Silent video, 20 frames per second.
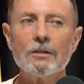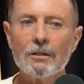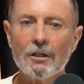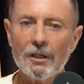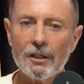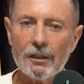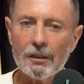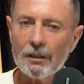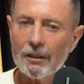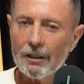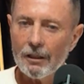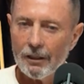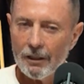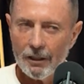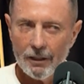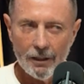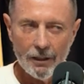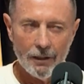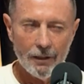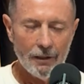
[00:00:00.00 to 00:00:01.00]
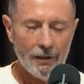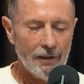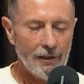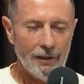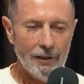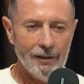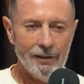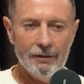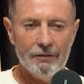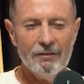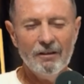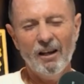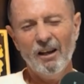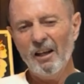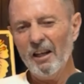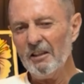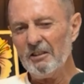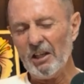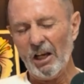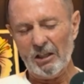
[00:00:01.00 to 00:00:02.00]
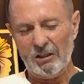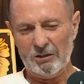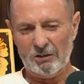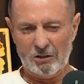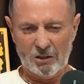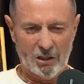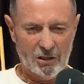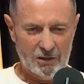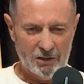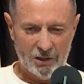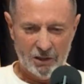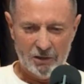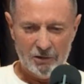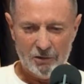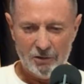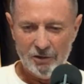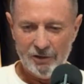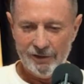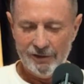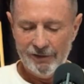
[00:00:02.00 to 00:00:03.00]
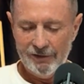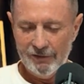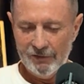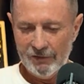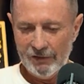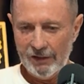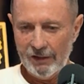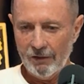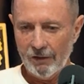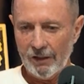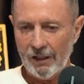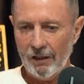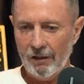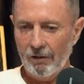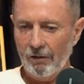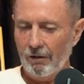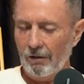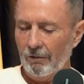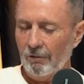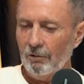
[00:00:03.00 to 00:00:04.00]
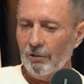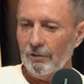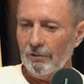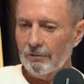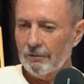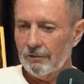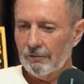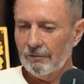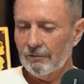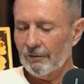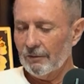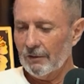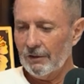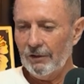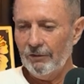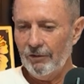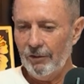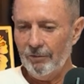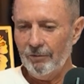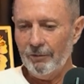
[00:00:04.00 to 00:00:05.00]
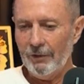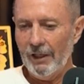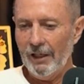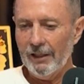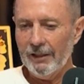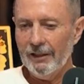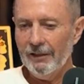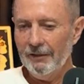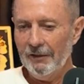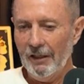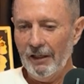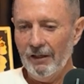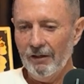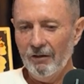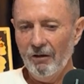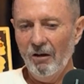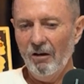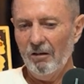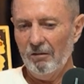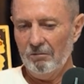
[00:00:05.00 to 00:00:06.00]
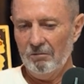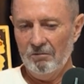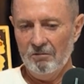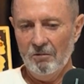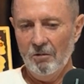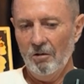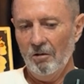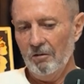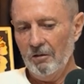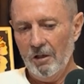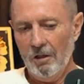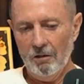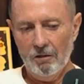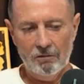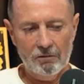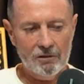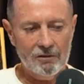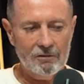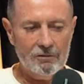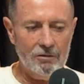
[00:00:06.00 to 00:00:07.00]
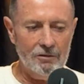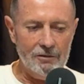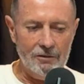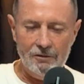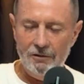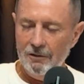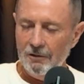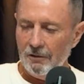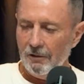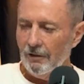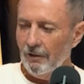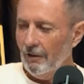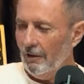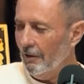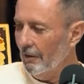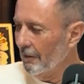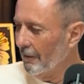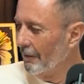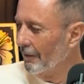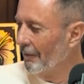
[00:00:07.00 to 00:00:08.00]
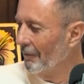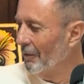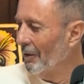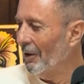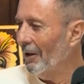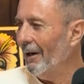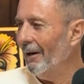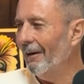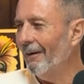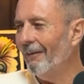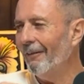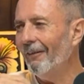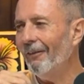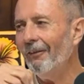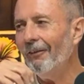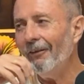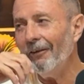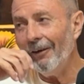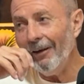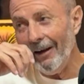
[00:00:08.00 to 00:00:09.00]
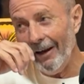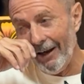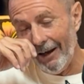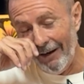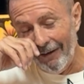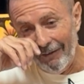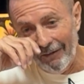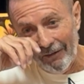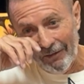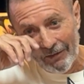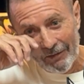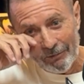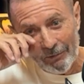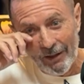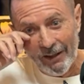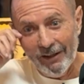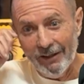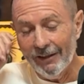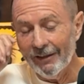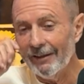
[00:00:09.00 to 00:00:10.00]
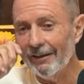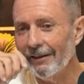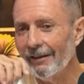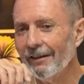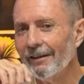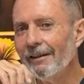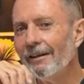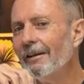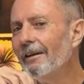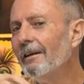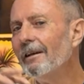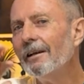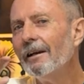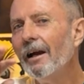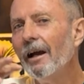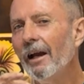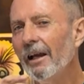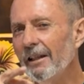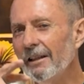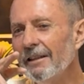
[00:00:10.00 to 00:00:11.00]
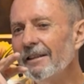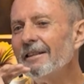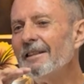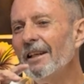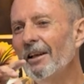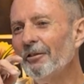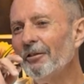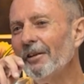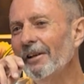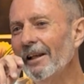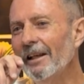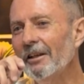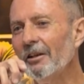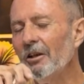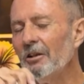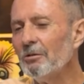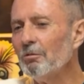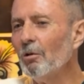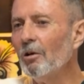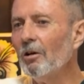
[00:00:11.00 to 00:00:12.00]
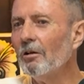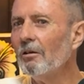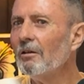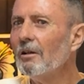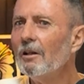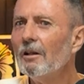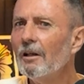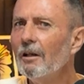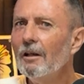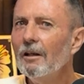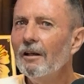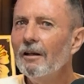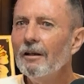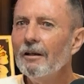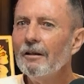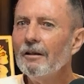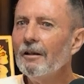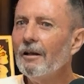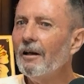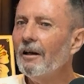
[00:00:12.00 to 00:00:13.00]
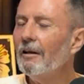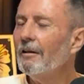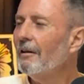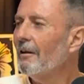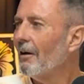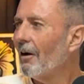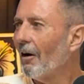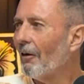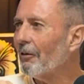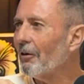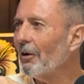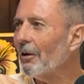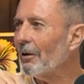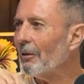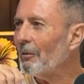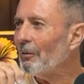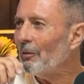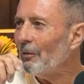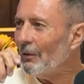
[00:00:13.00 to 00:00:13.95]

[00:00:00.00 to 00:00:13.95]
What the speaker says: like. And it doesn't go that good. And then I go, oh, well, give it back. And that, oh, no, I kind of like it now. I'm like, wow. But he goes, well, I've got to,